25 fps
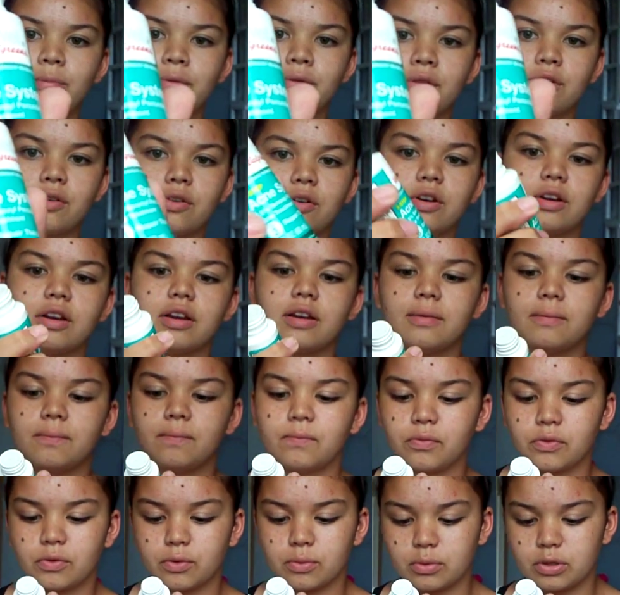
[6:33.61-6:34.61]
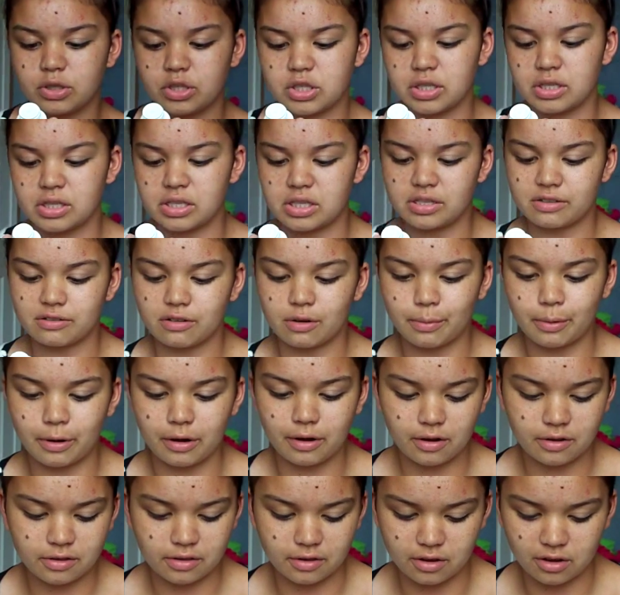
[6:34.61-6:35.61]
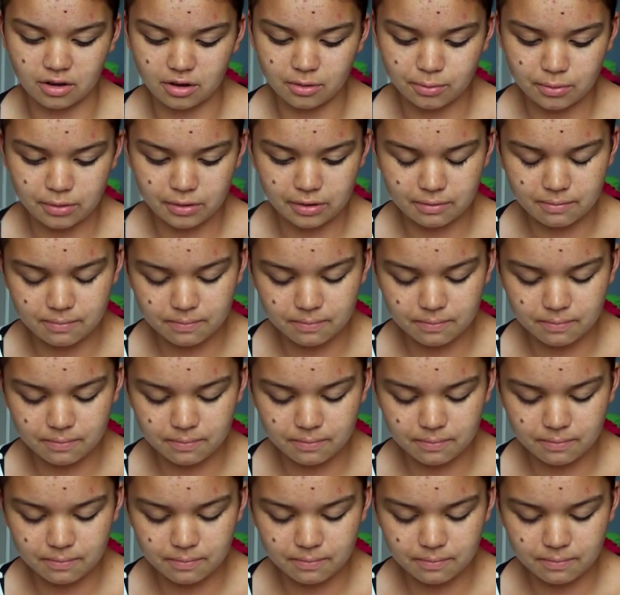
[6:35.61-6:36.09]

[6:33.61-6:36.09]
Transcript: 3, which is the repair therapy.